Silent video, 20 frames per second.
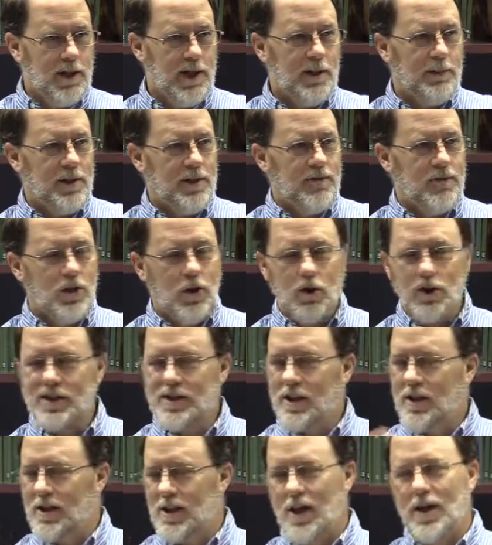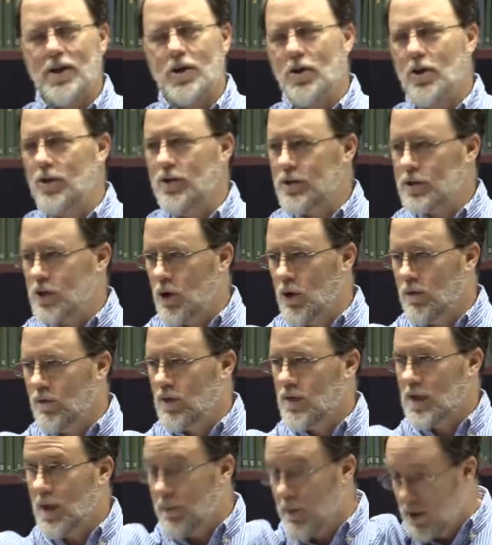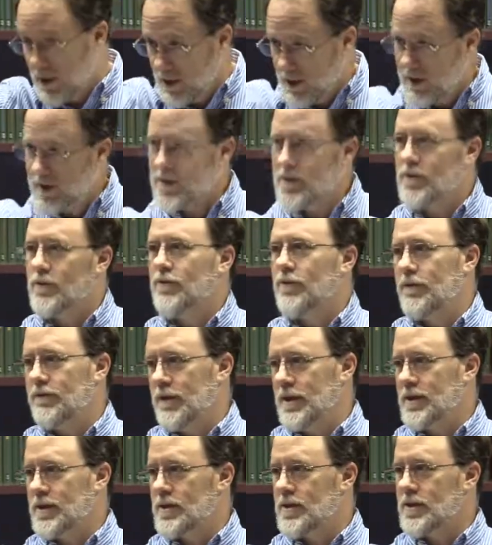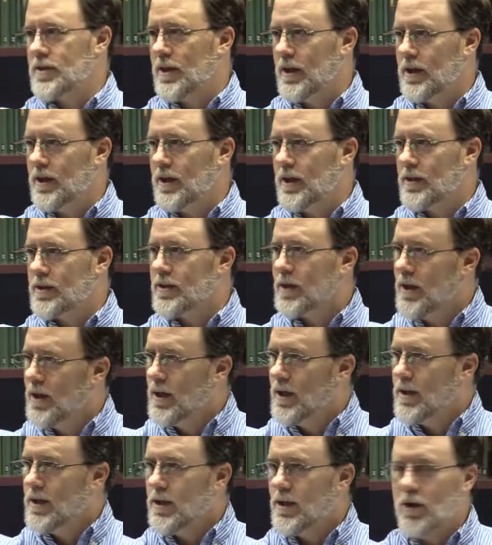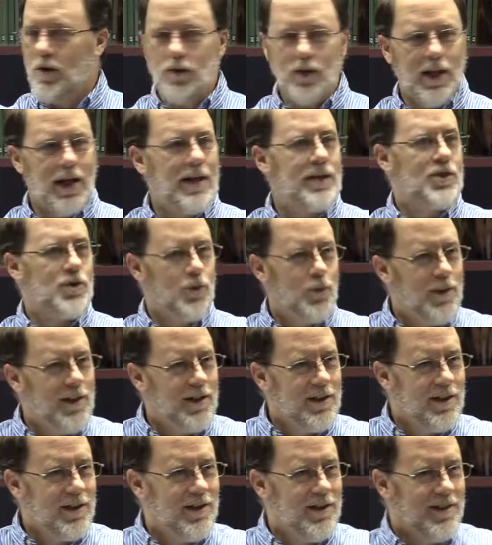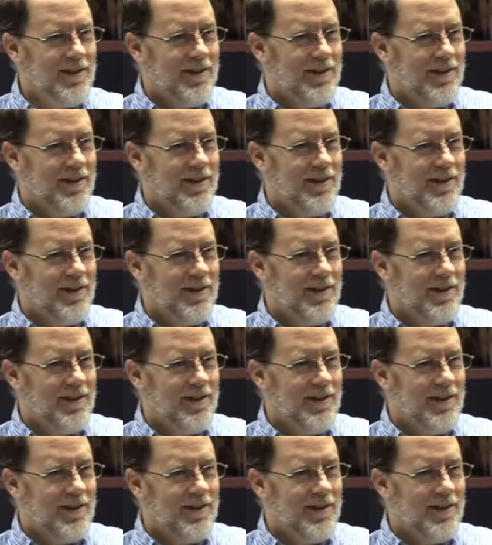And how many of you know it's a lot harder to overcome a list of offenses than it is, you know, last week?